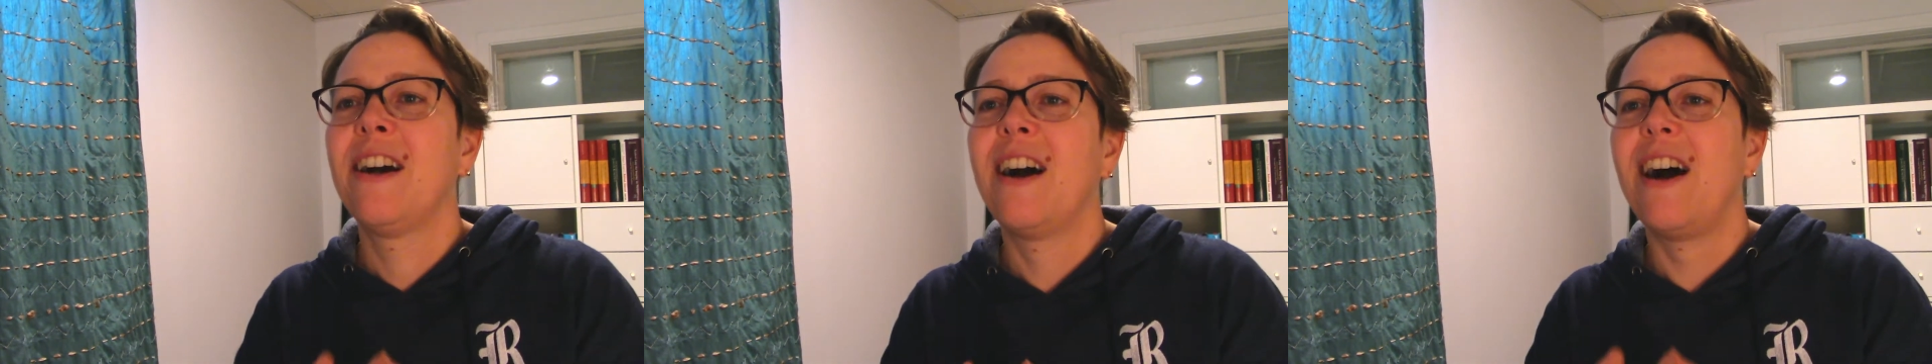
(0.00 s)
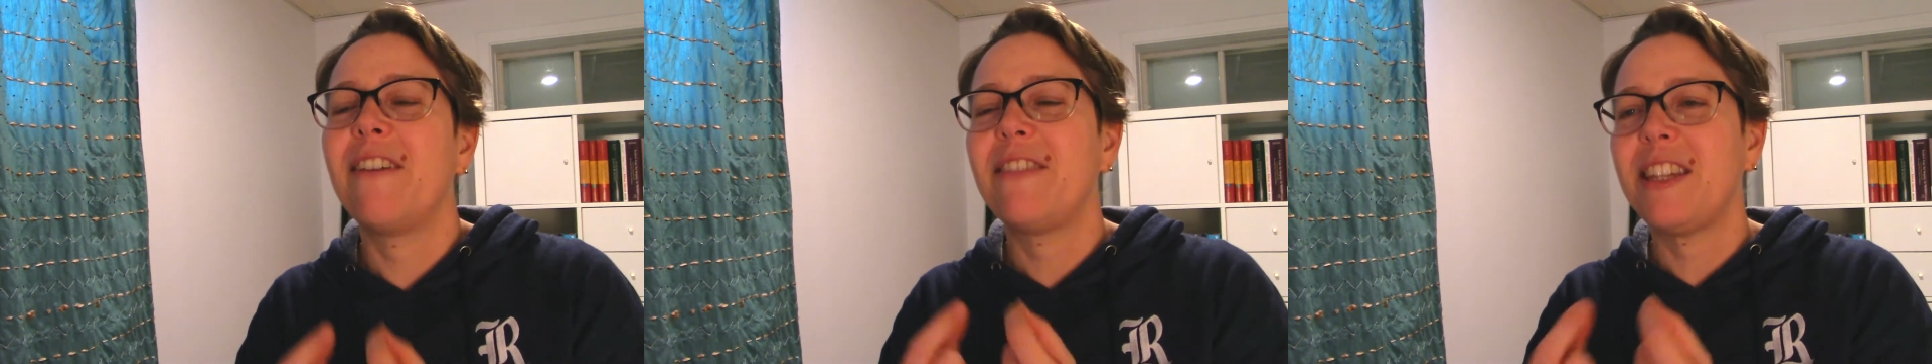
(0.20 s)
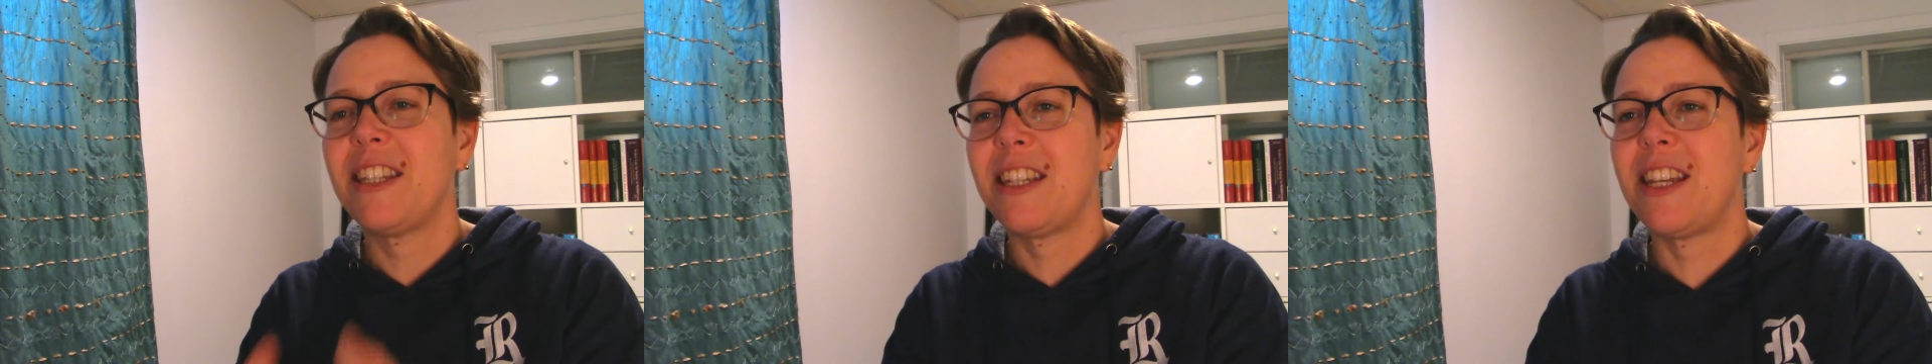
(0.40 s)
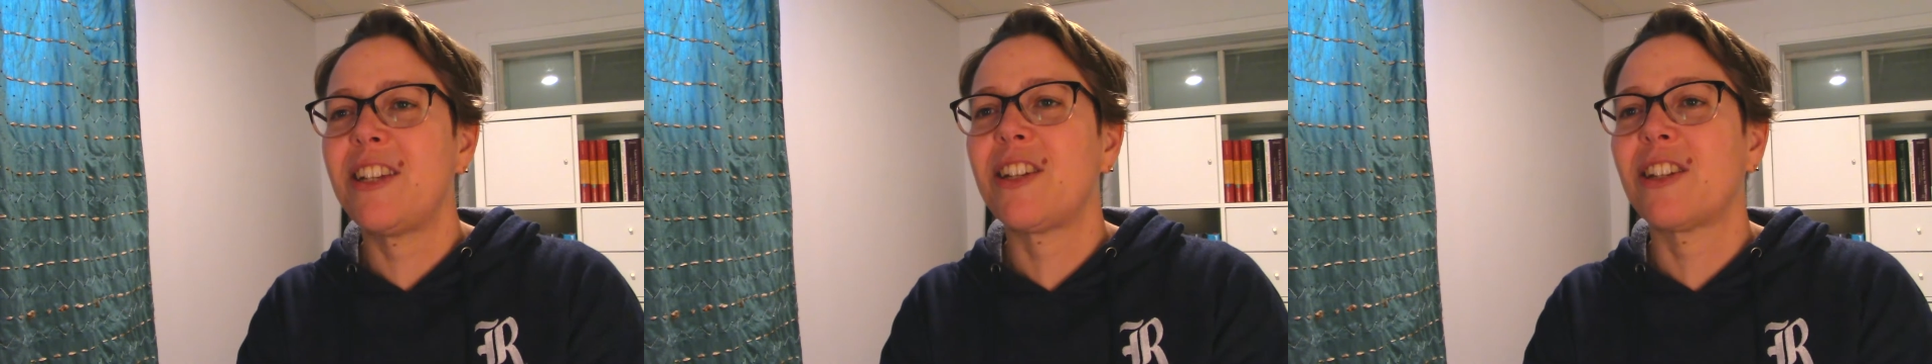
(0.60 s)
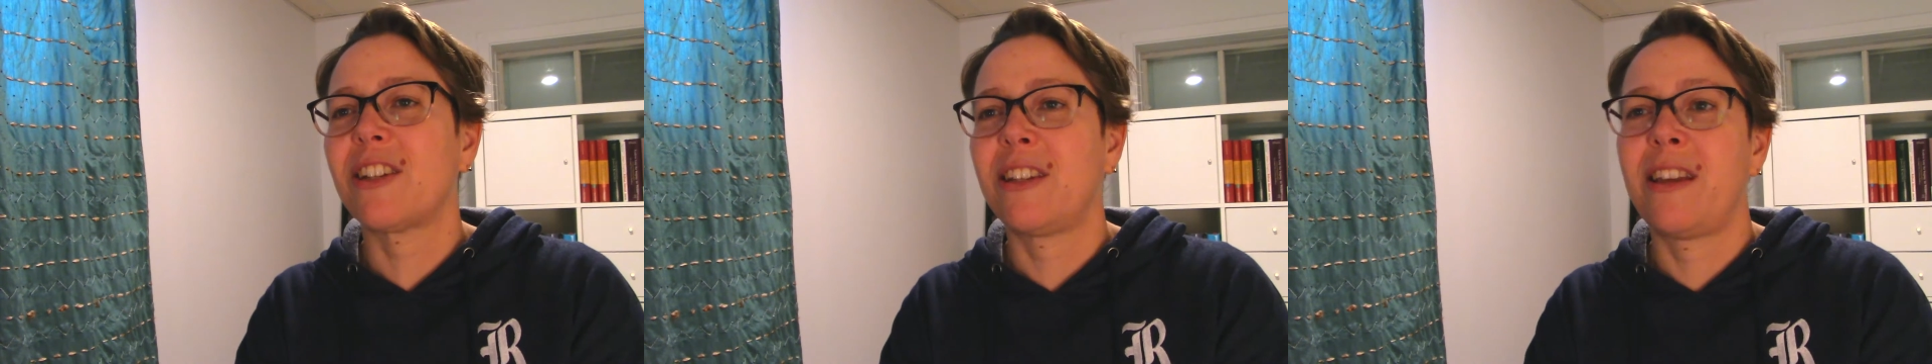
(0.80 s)
of these
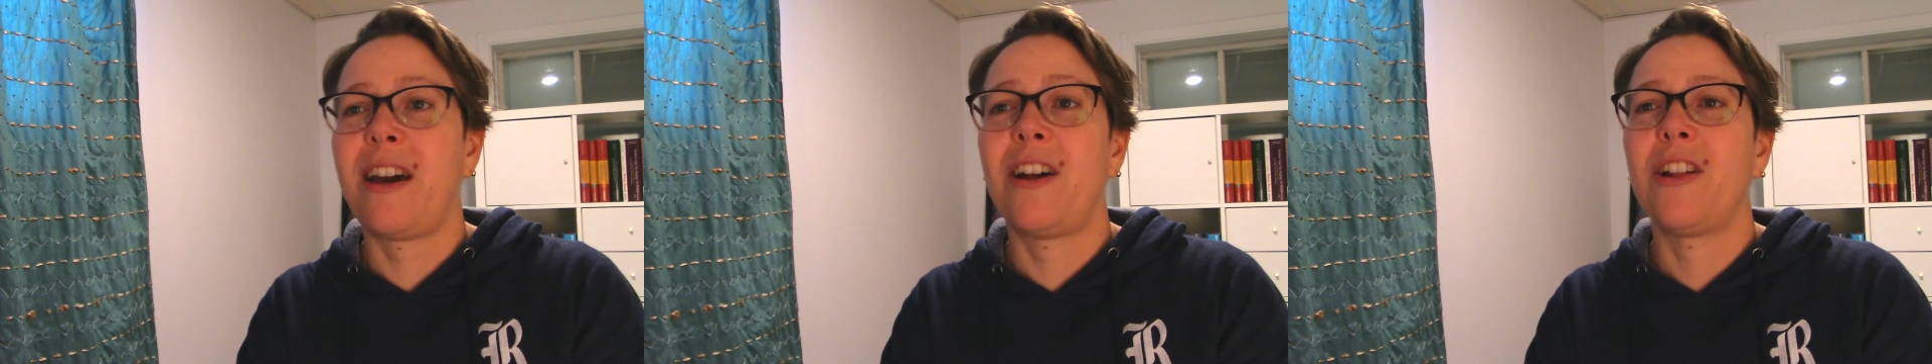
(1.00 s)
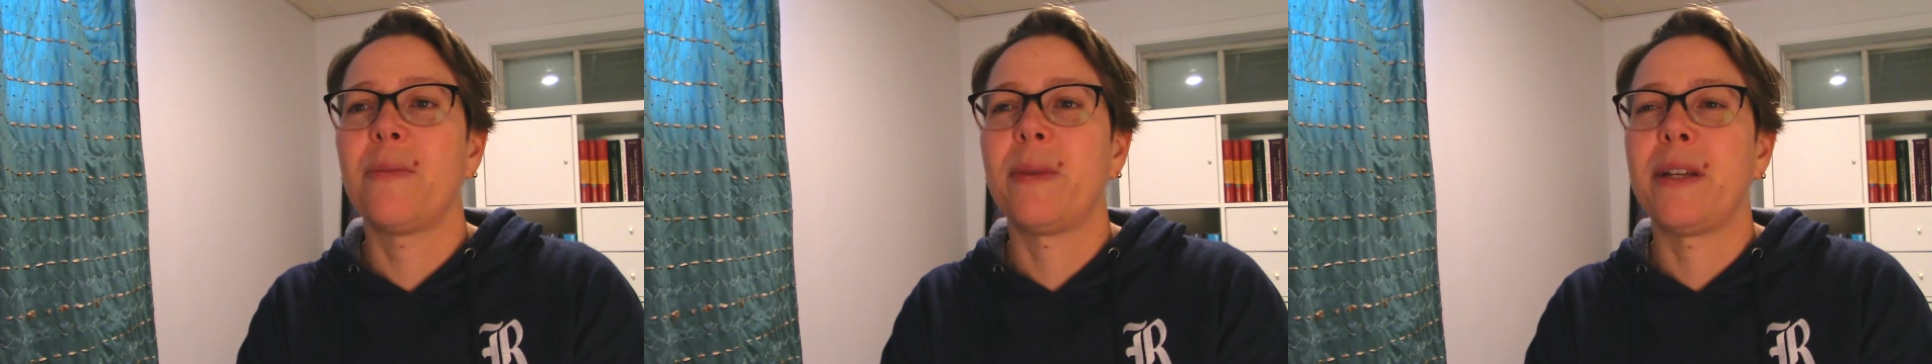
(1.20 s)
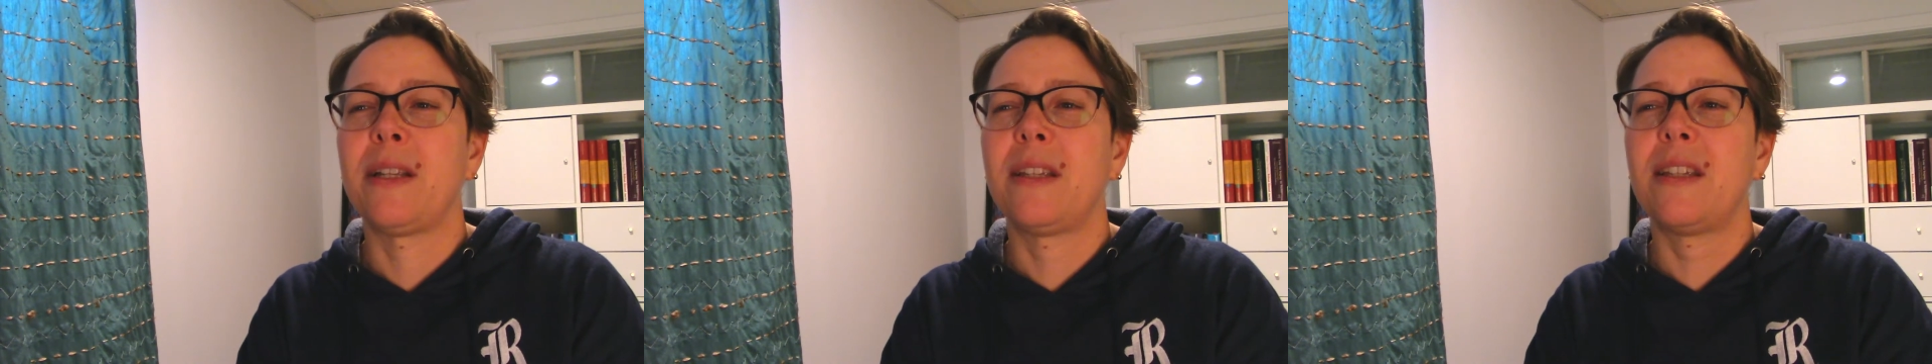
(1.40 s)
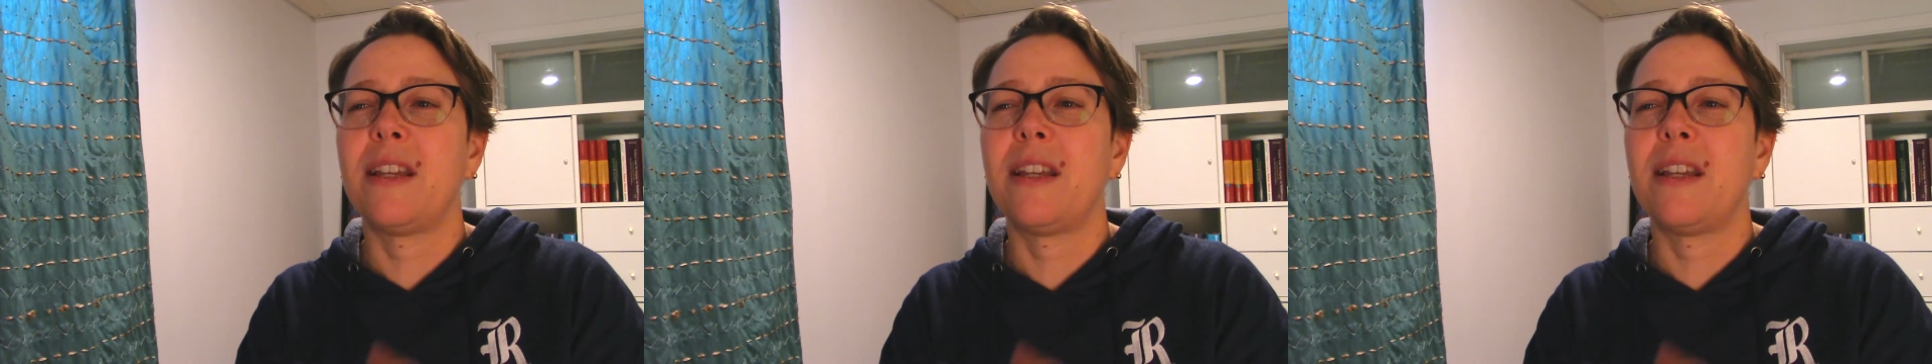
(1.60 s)
teachings on the elements